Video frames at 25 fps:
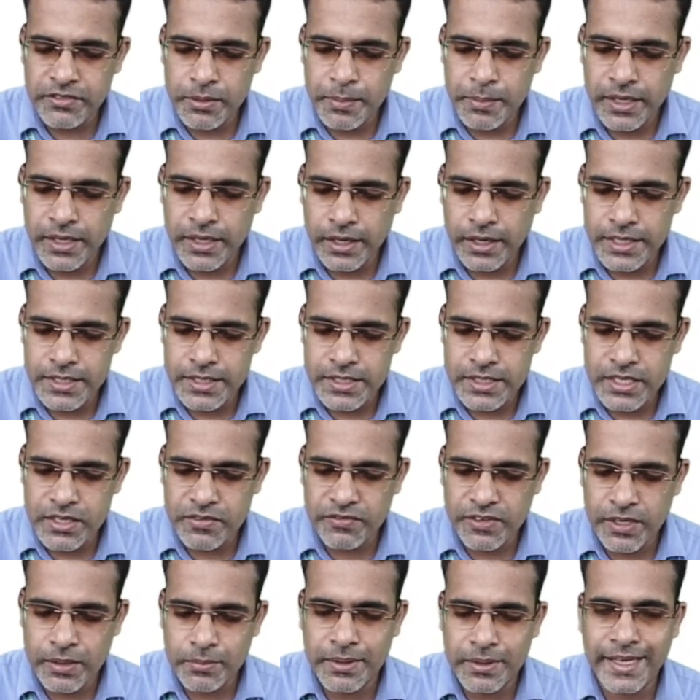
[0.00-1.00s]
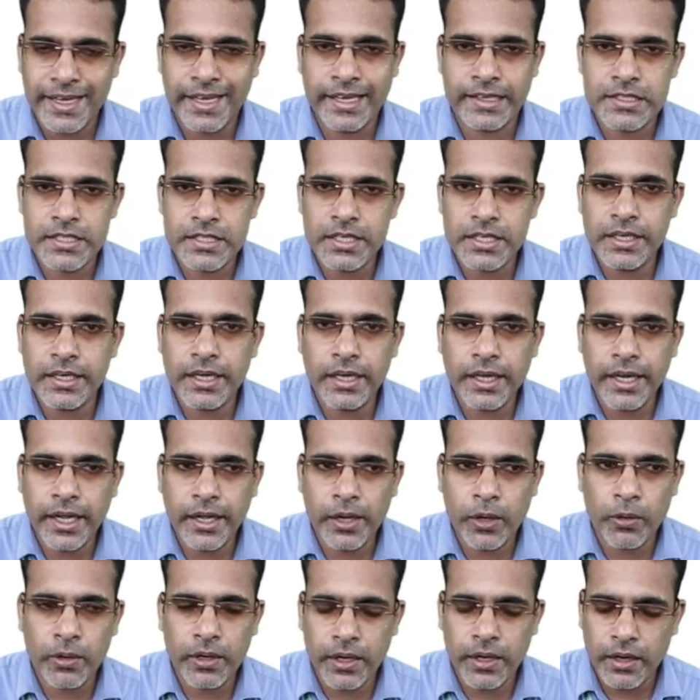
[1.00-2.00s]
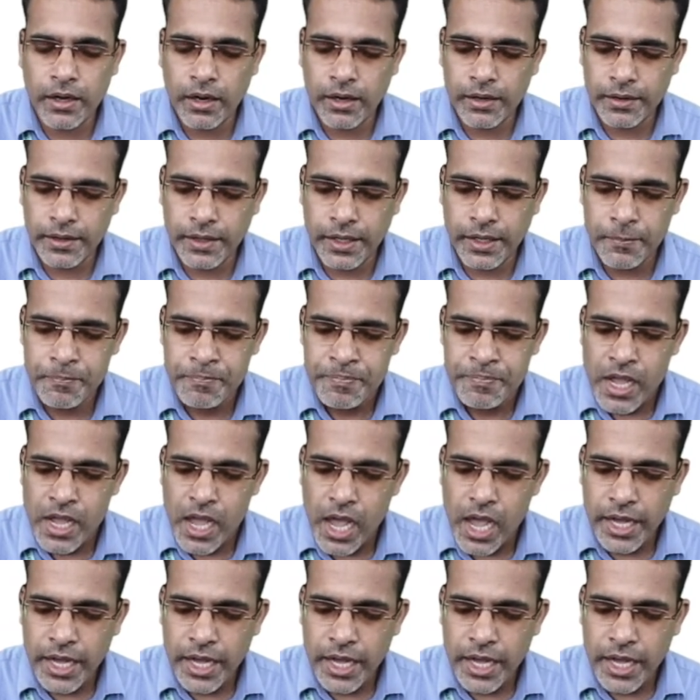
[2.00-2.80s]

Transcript: will be arising from the external carotid artery